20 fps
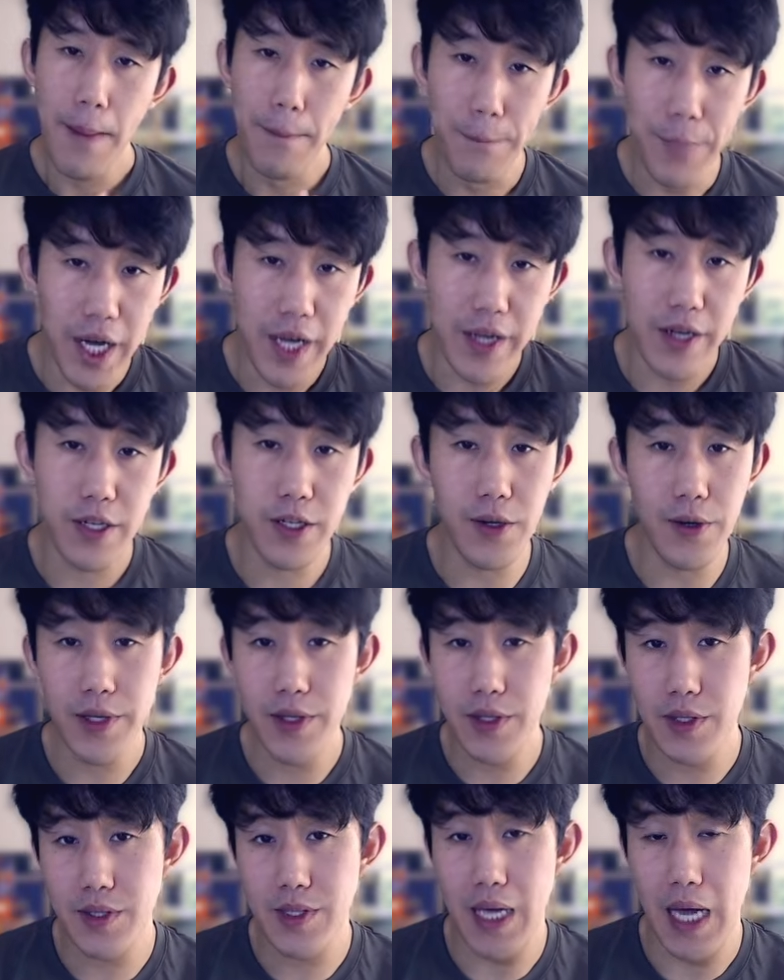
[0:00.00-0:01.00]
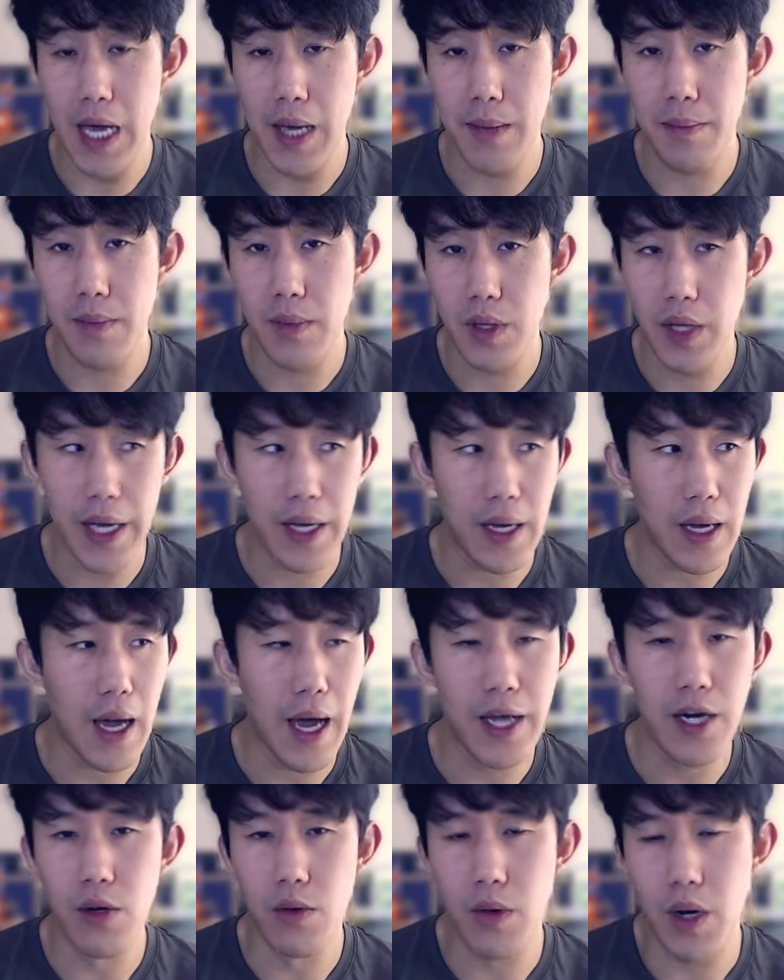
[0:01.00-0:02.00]
But during this time, like,
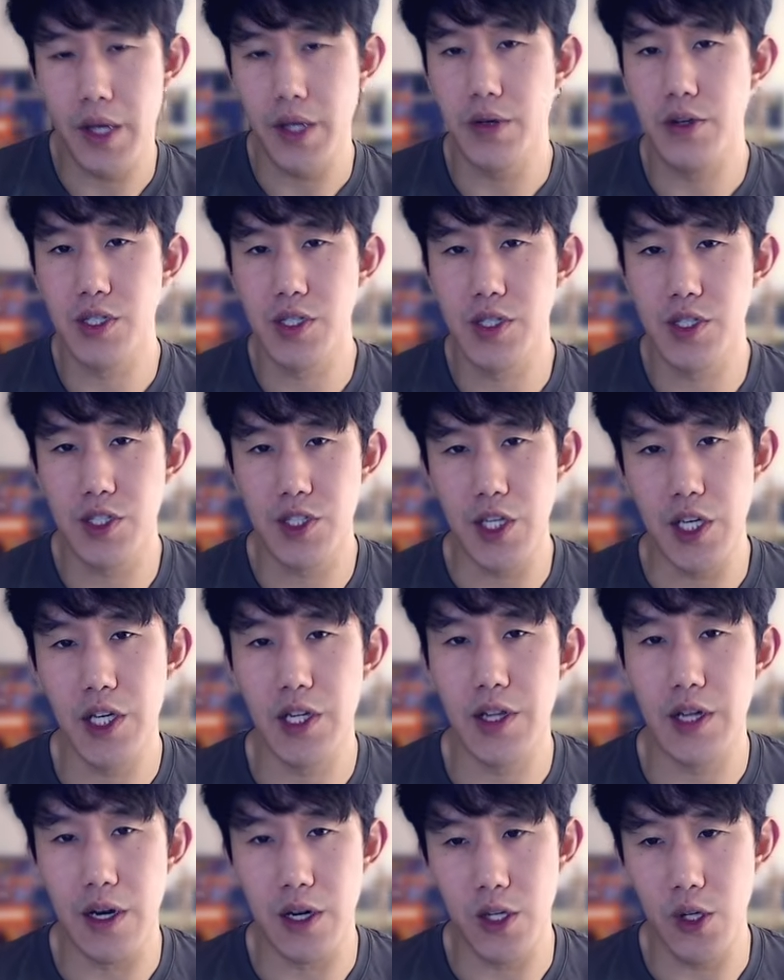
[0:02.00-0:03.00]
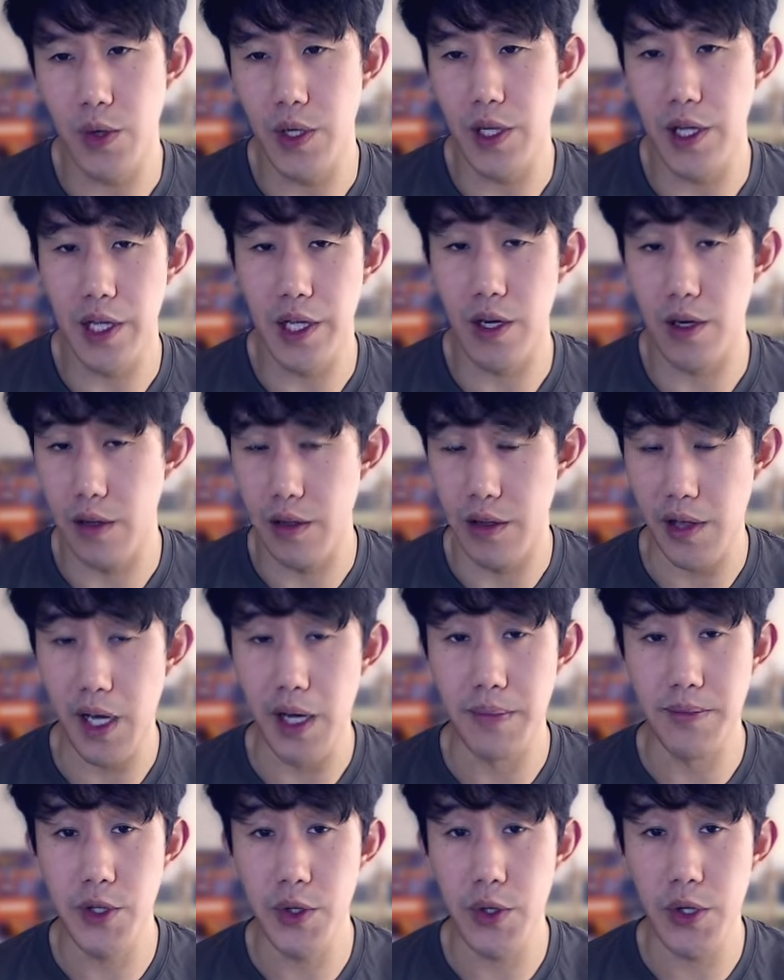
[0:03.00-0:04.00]
I don't want you just sitting there twiddling your
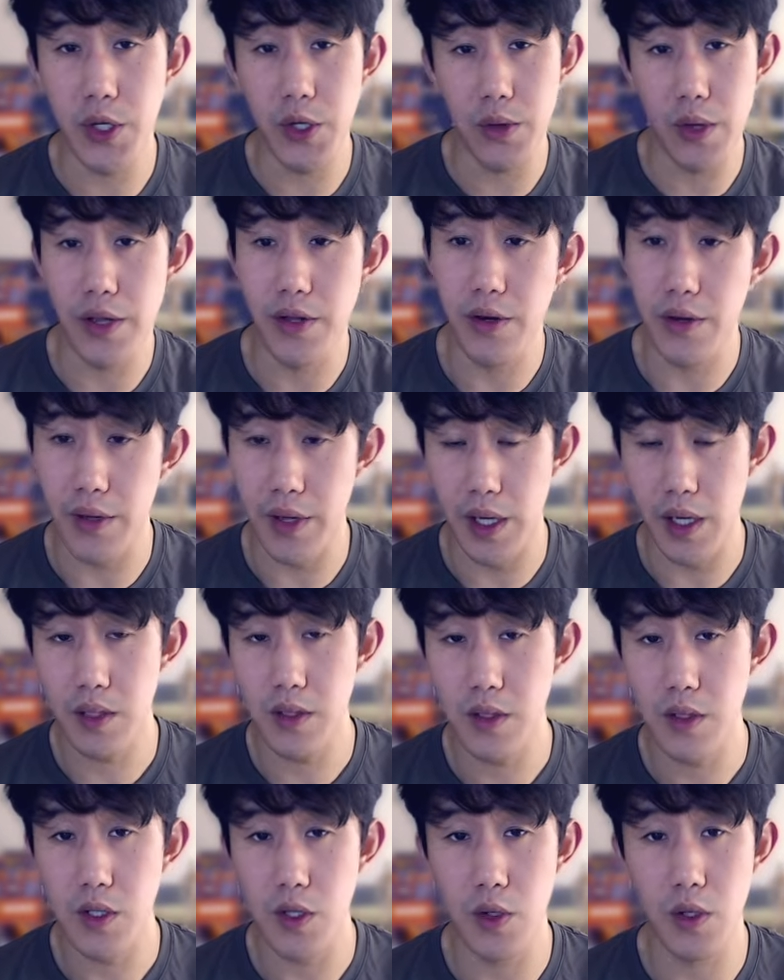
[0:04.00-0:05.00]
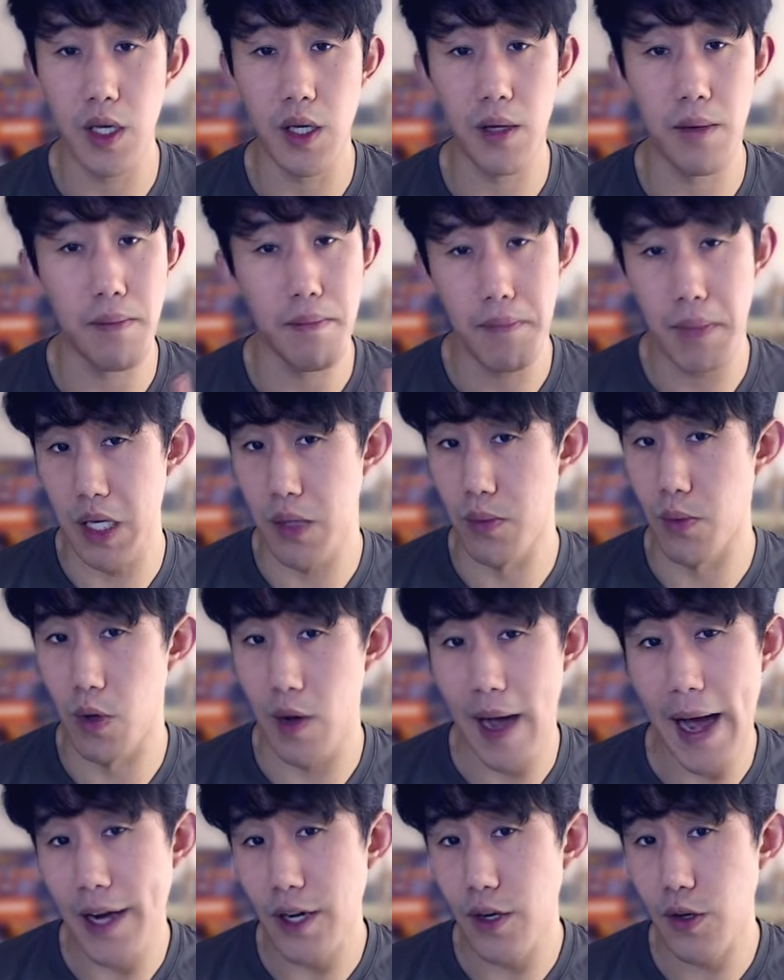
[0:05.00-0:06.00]
thumbs. You can do other things. You can make
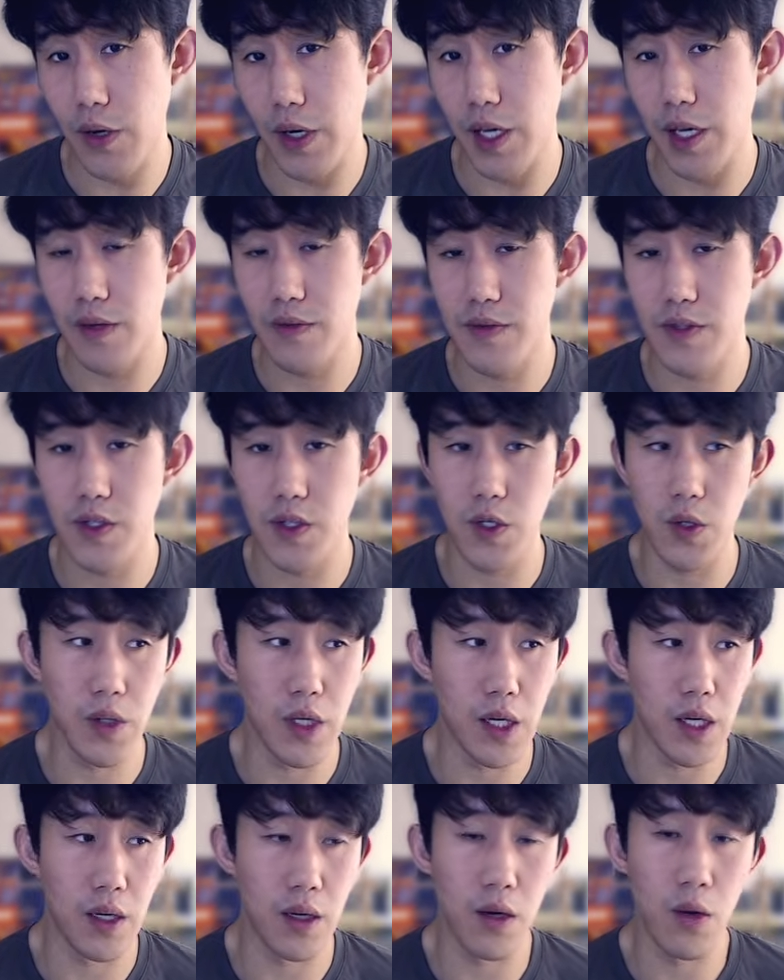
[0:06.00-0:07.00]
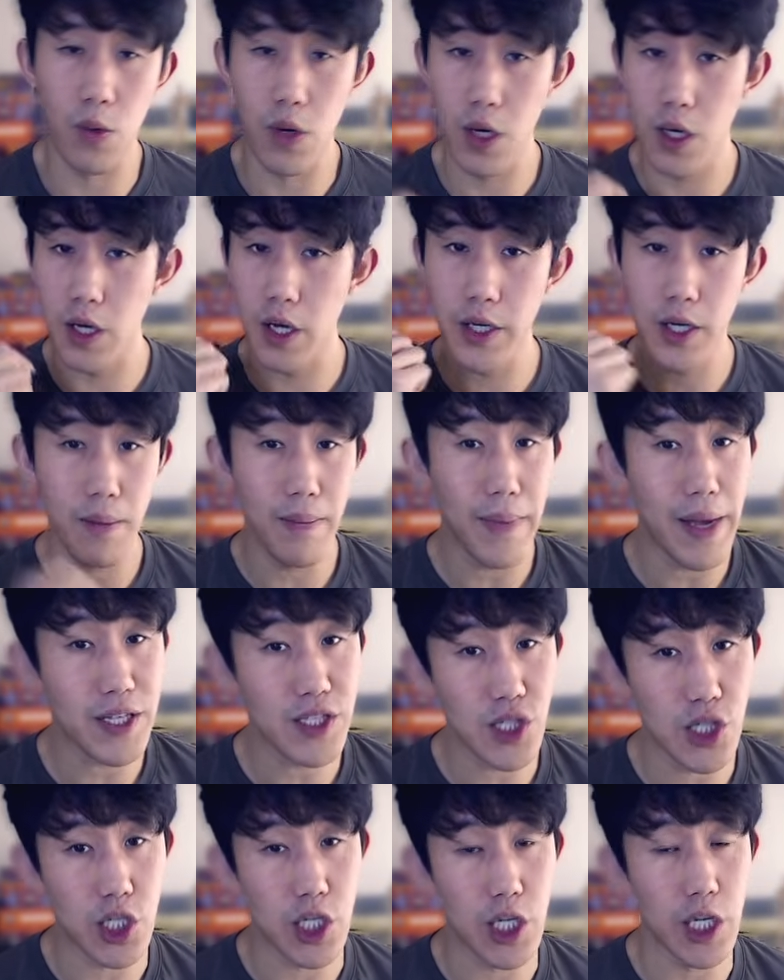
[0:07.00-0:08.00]
more ad creatives. You can work on your
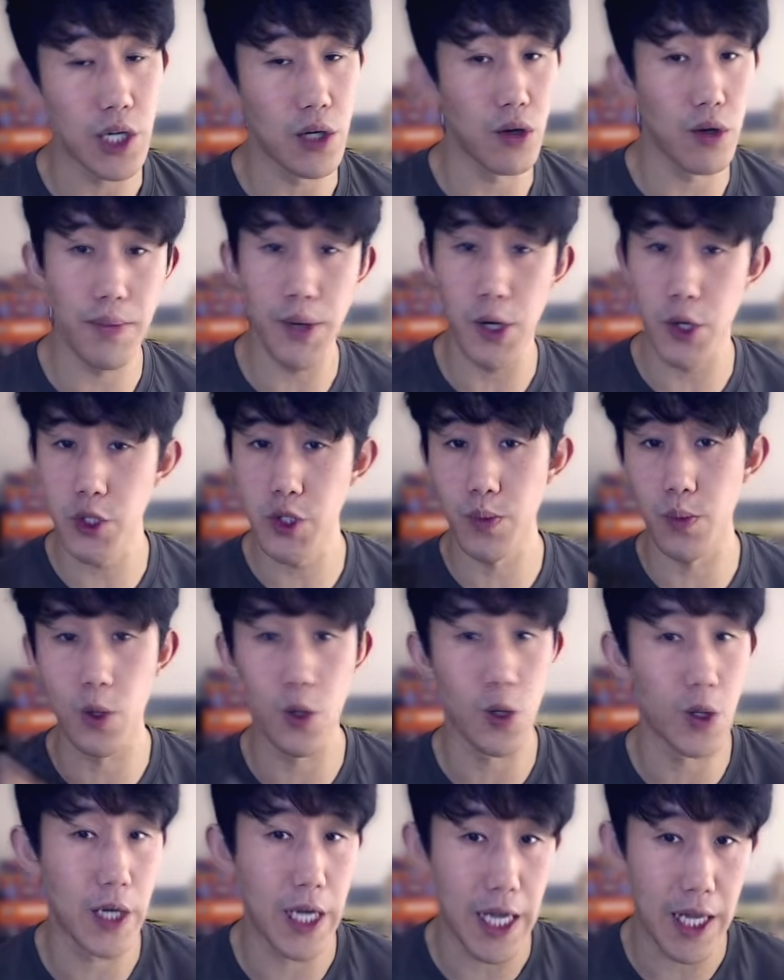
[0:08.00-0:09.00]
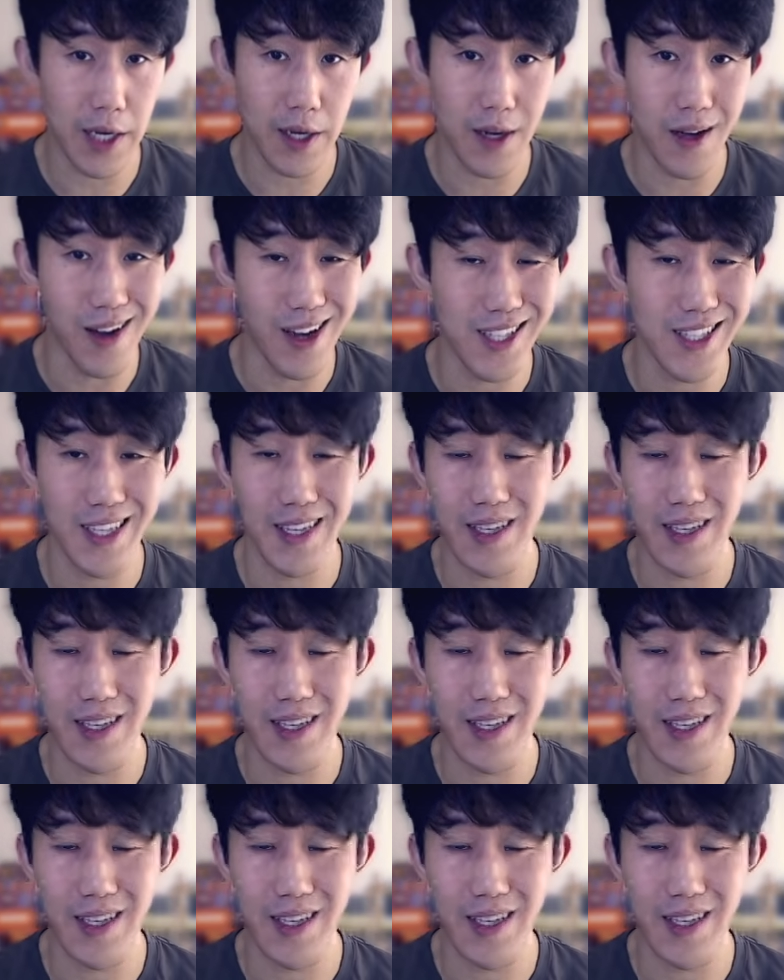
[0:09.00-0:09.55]
messaging or post more organic content